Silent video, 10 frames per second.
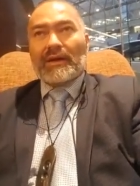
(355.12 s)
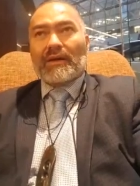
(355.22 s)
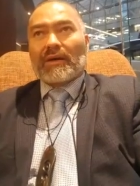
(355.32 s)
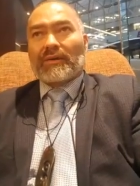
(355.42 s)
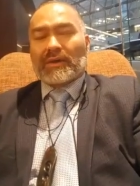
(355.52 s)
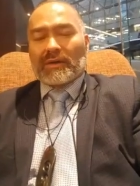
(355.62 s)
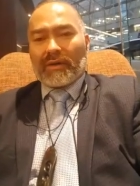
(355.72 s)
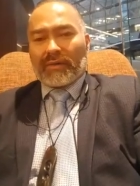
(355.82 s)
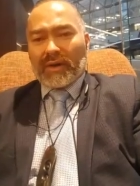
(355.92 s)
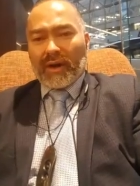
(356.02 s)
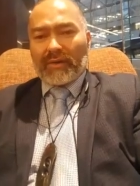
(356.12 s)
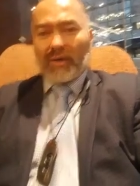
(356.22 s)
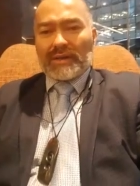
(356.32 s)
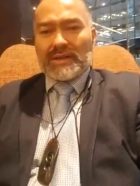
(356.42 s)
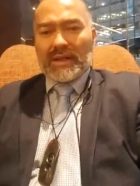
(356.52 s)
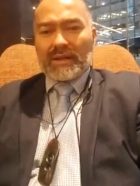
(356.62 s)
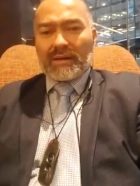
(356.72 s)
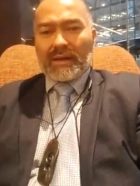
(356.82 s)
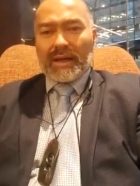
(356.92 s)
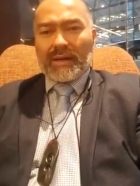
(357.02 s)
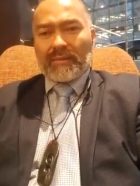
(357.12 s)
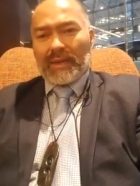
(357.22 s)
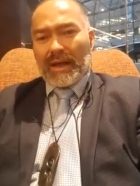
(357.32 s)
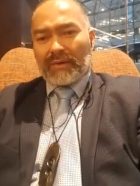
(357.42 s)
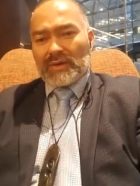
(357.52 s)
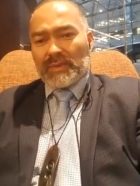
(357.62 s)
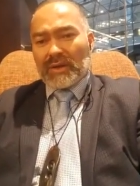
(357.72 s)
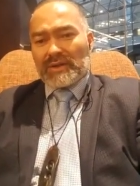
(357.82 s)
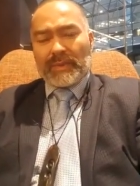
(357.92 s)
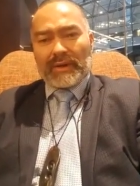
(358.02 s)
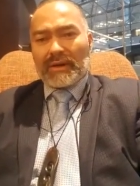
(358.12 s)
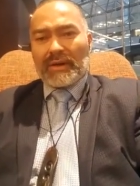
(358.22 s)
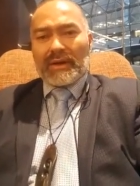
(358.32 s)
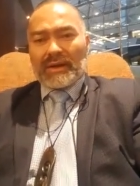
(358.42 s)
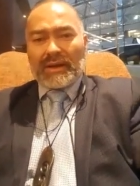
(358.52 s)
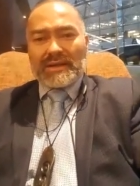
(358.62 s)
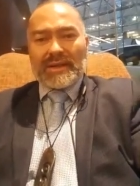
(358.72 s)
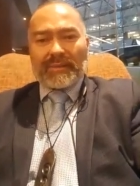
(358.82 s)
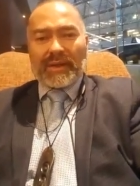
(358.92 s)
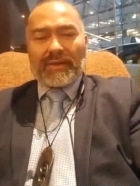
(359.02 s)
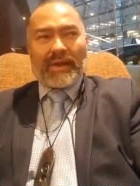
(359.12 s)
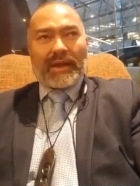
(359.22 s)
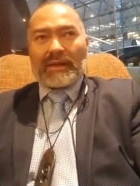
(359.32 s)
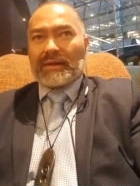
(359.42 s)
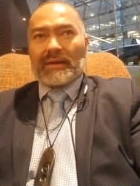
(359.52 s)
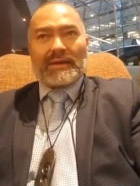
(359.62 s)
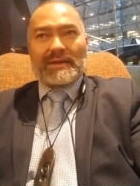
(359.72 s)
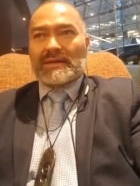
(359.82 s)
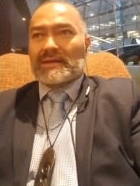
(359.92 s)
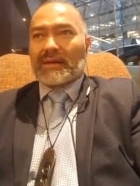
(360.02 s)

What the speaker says: COVID-19 health response bill is something that is